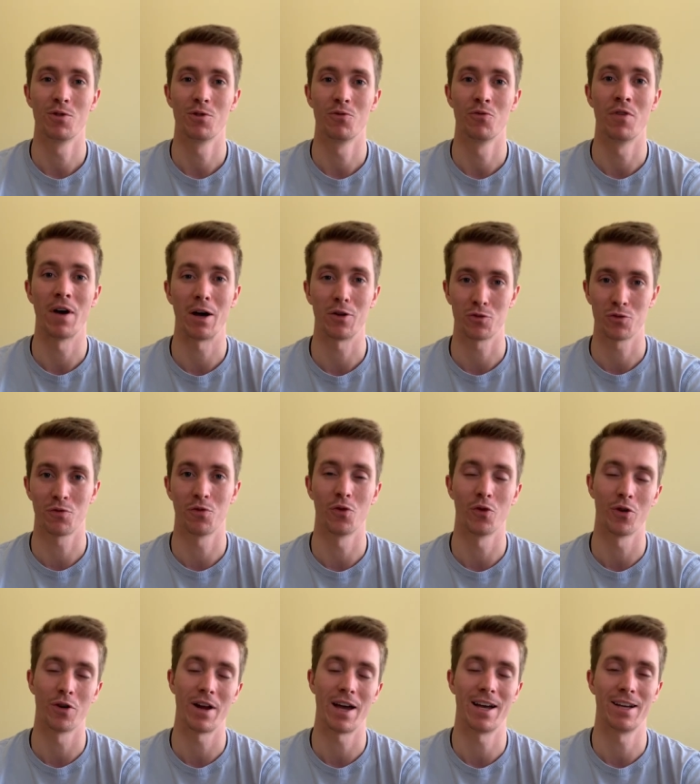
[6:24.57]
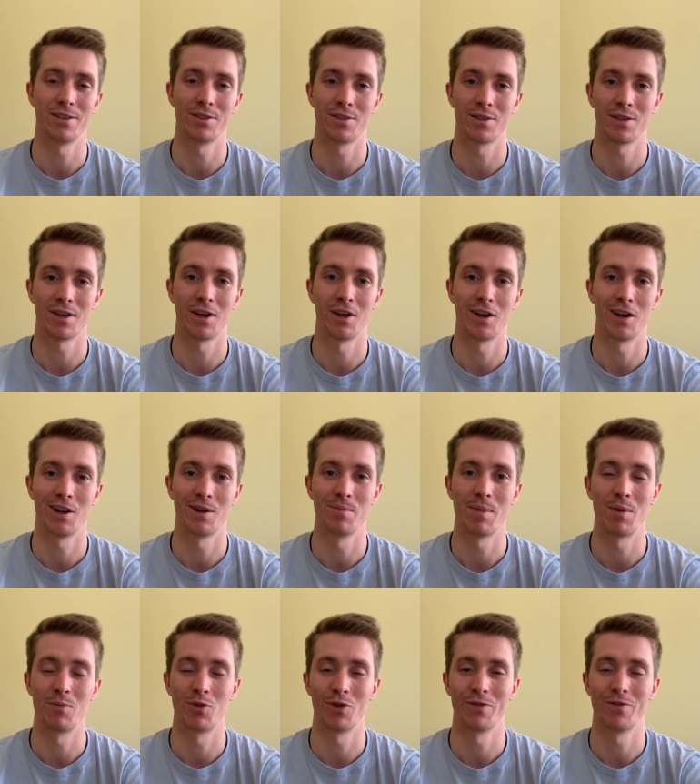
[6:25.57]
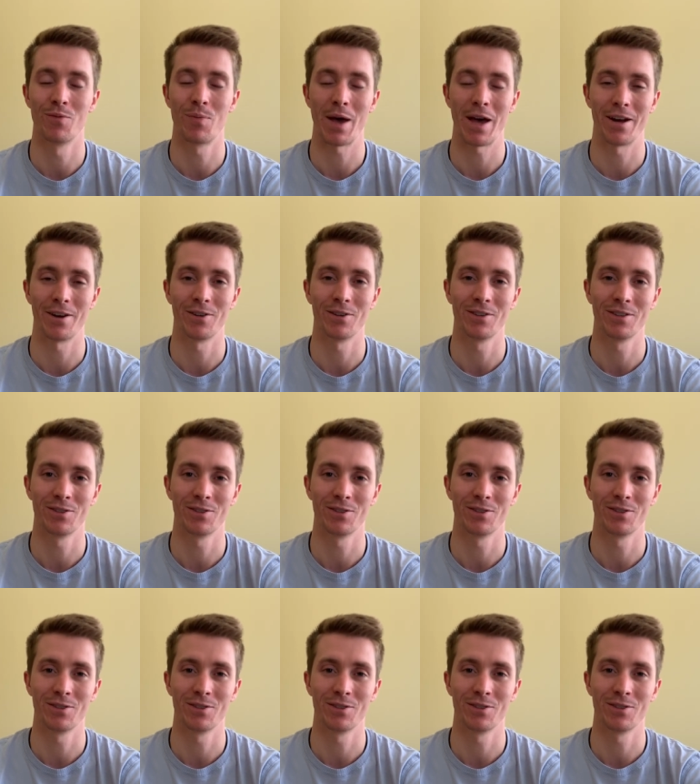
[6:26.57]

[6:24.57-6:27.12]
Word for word: vouch for as a member of the panel.